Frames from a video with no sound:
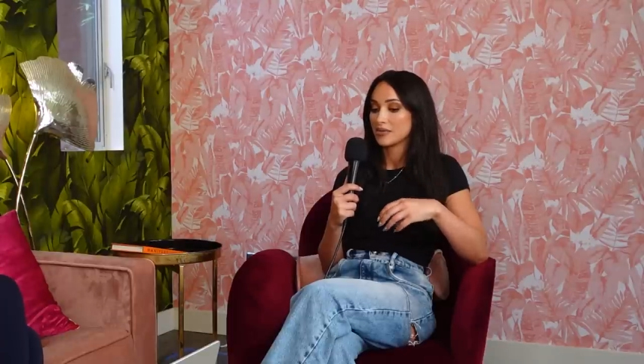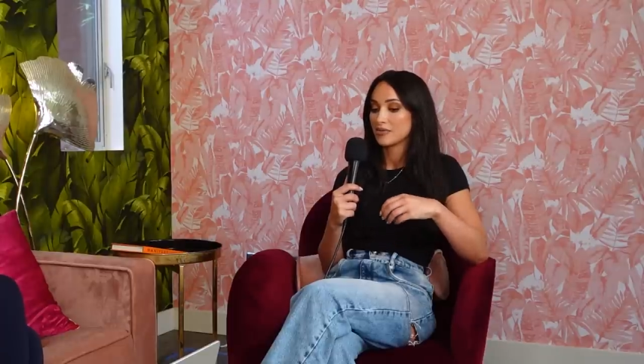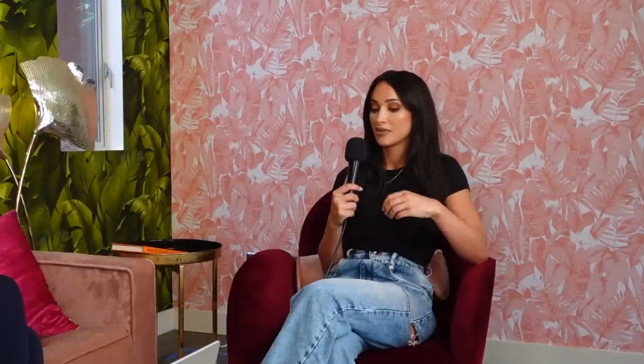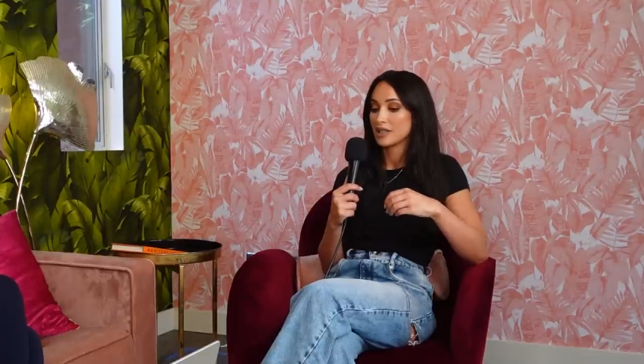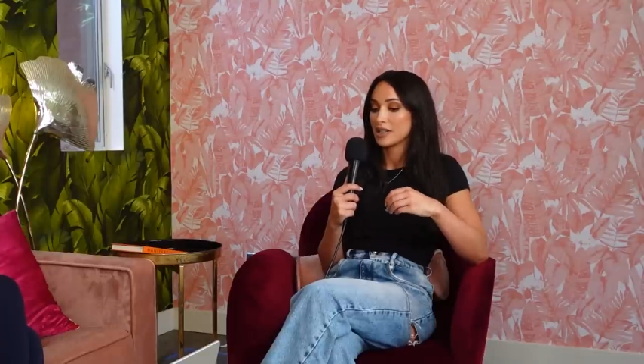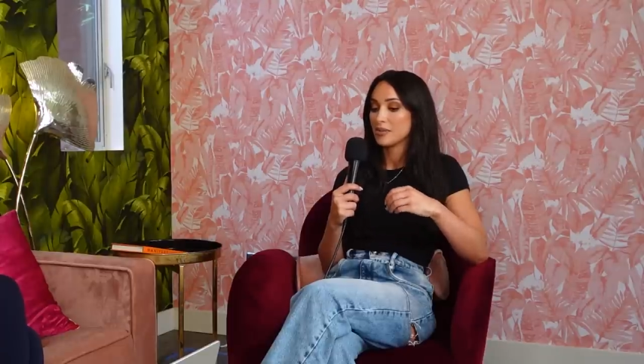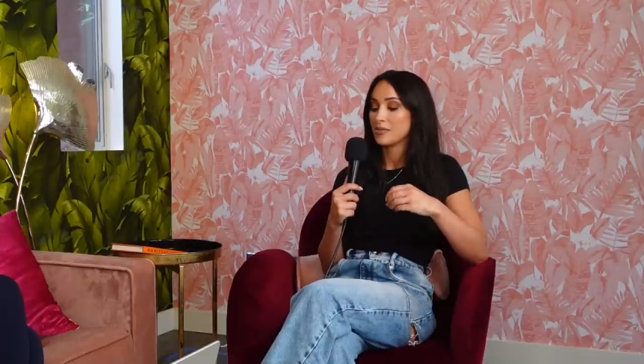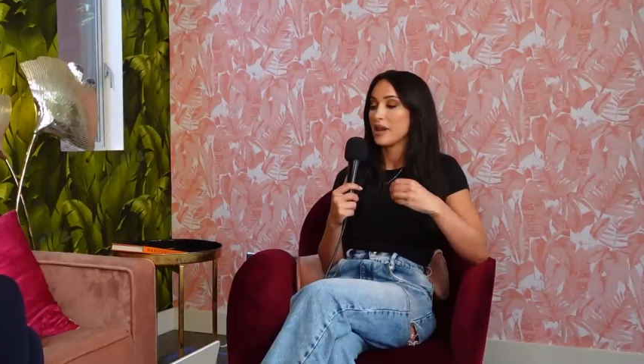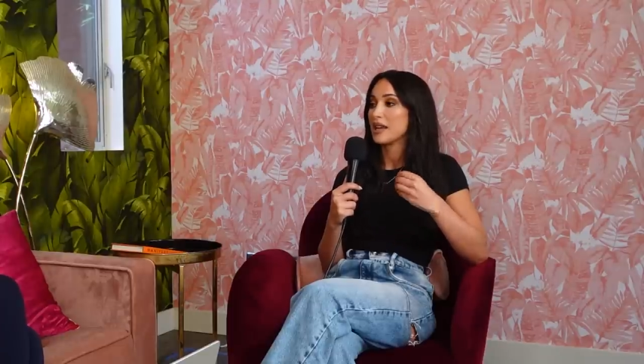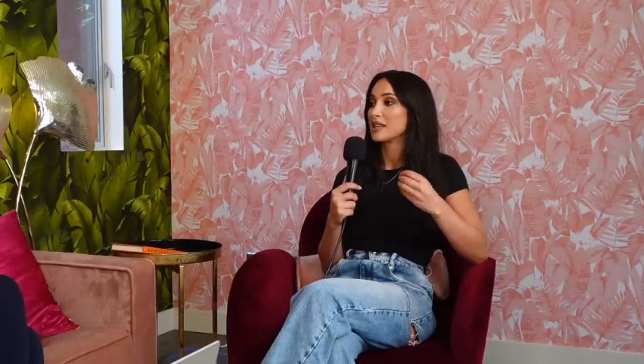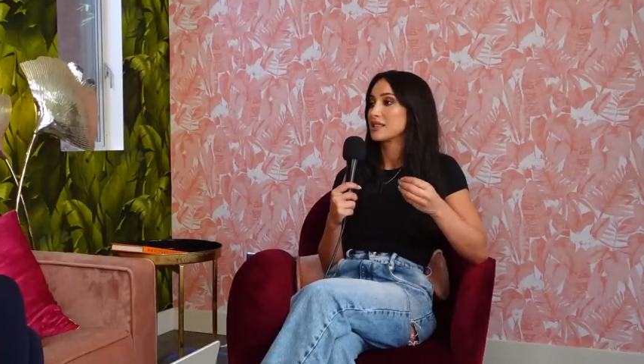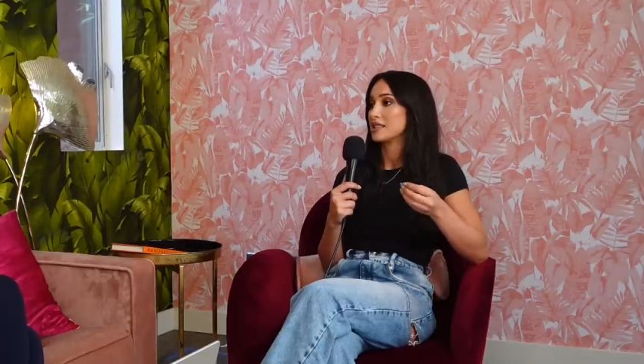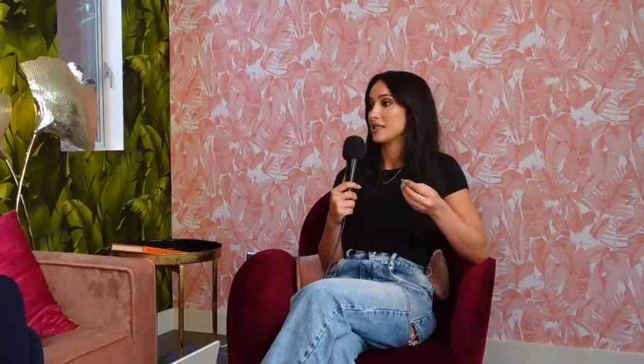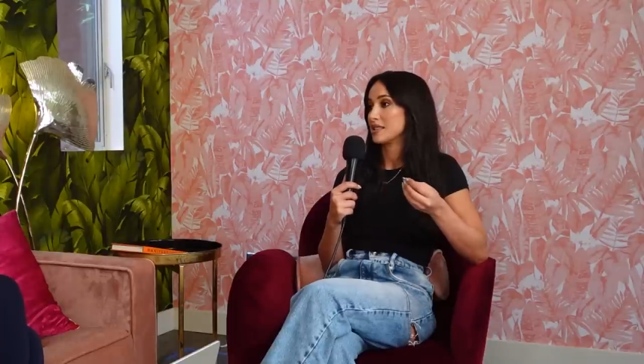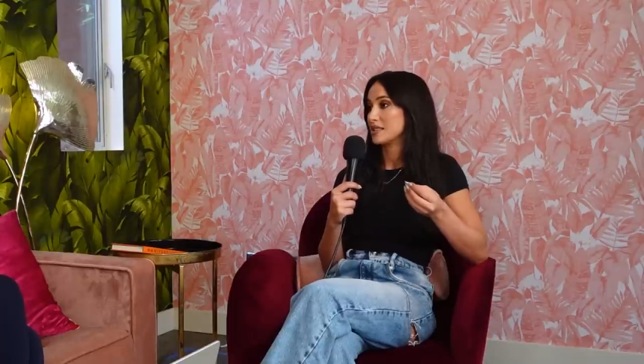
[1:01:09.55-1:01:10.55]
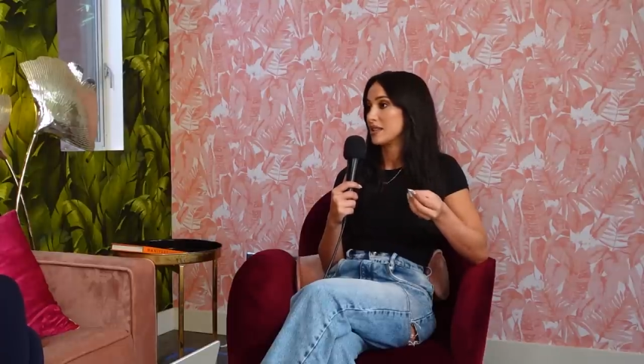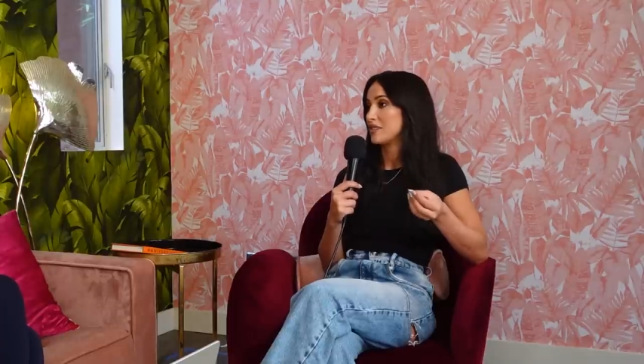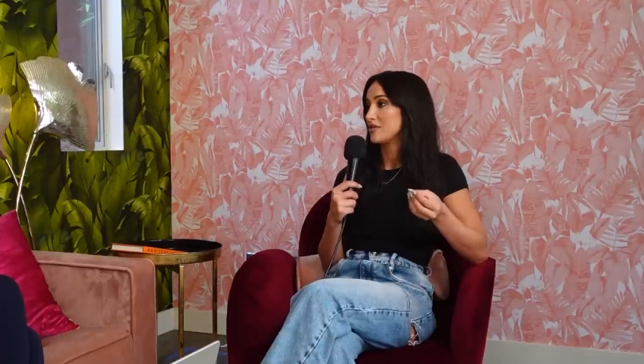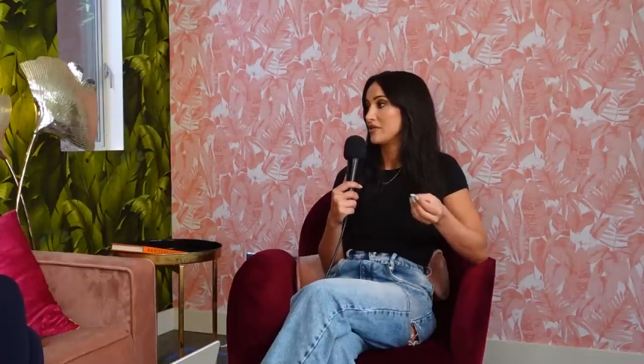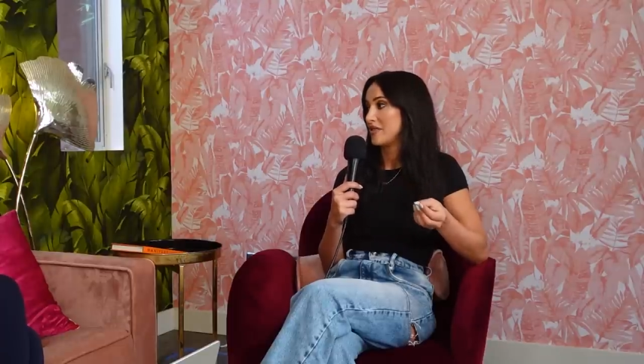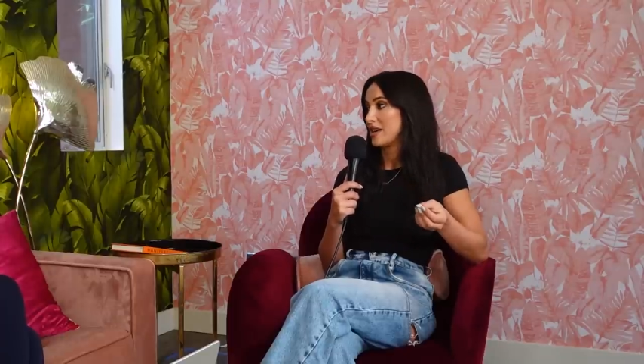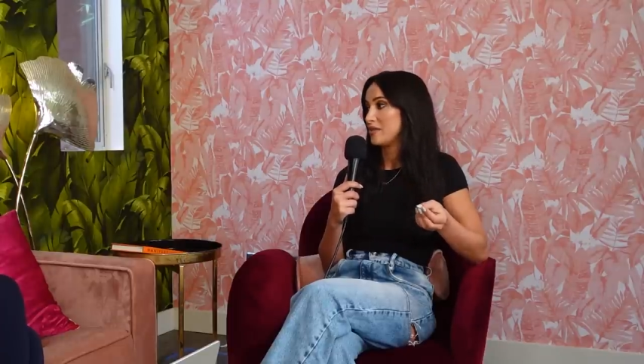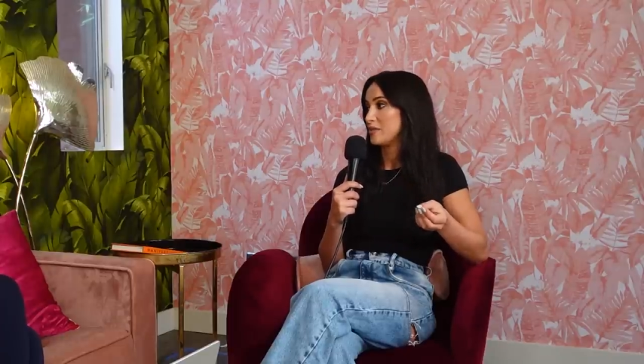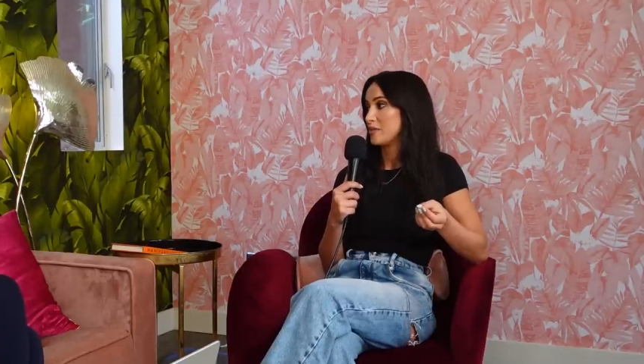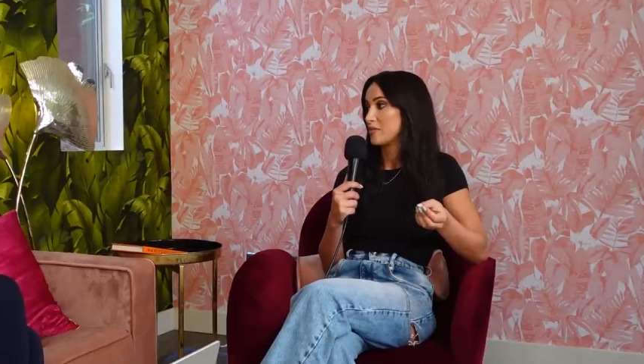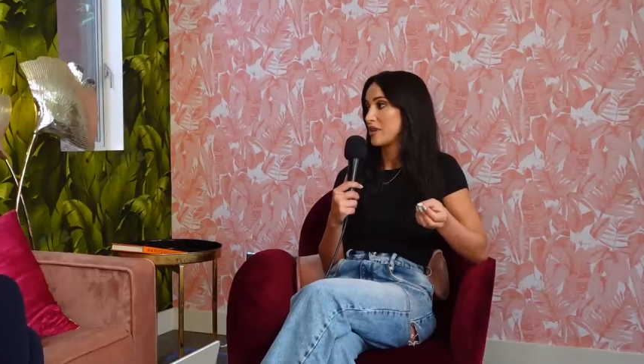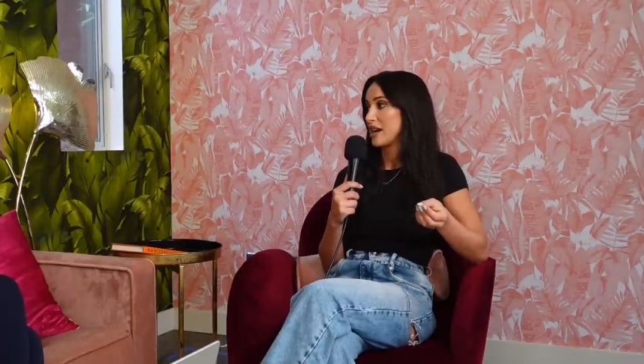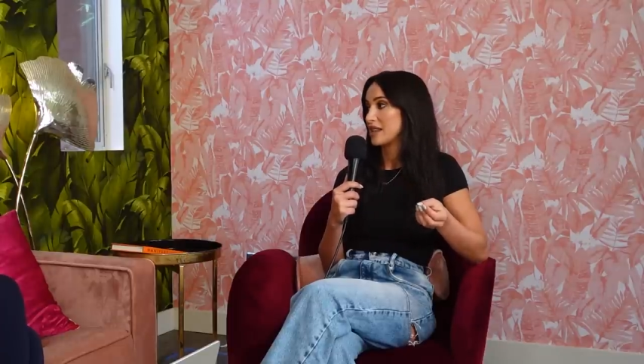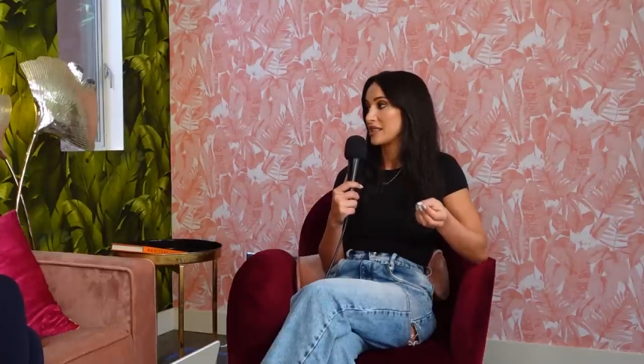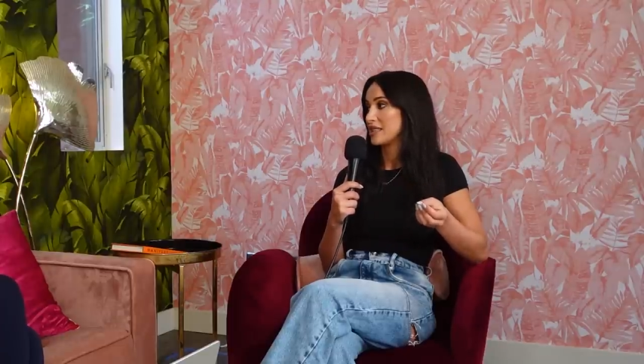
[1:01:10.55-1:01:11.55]
really makes this a self-development
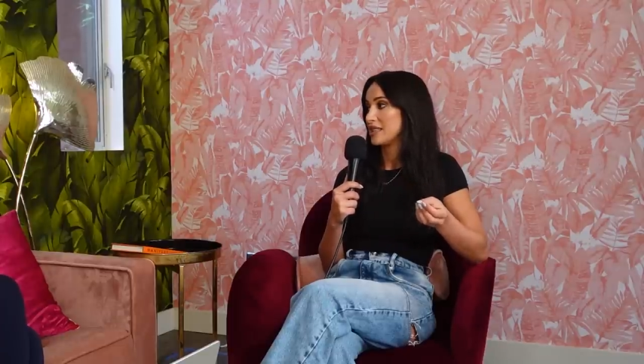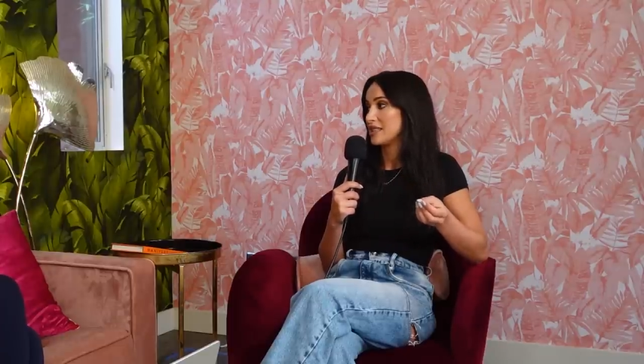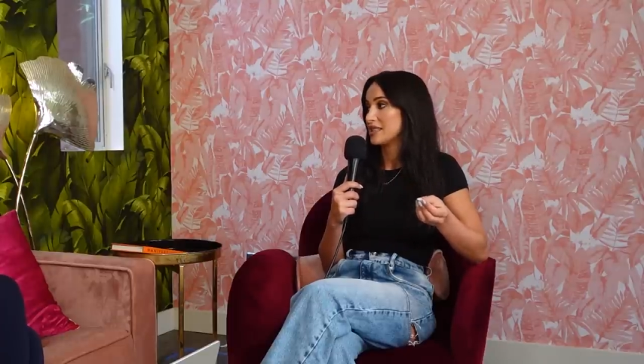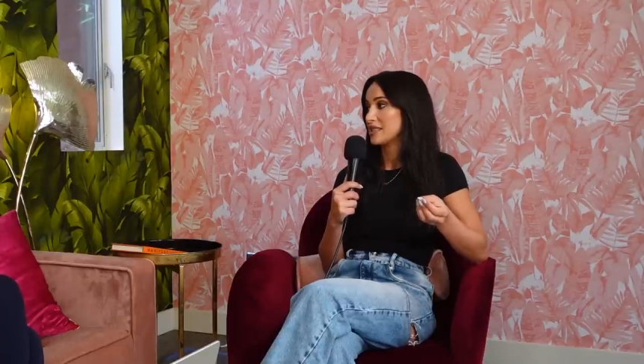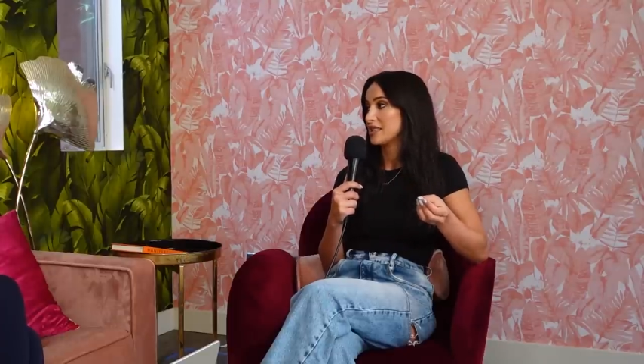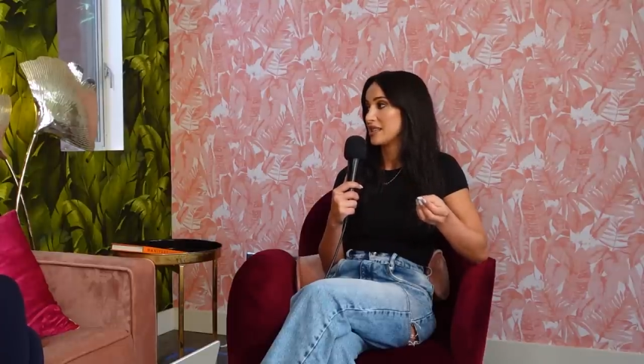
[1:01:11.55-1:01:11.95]
practice.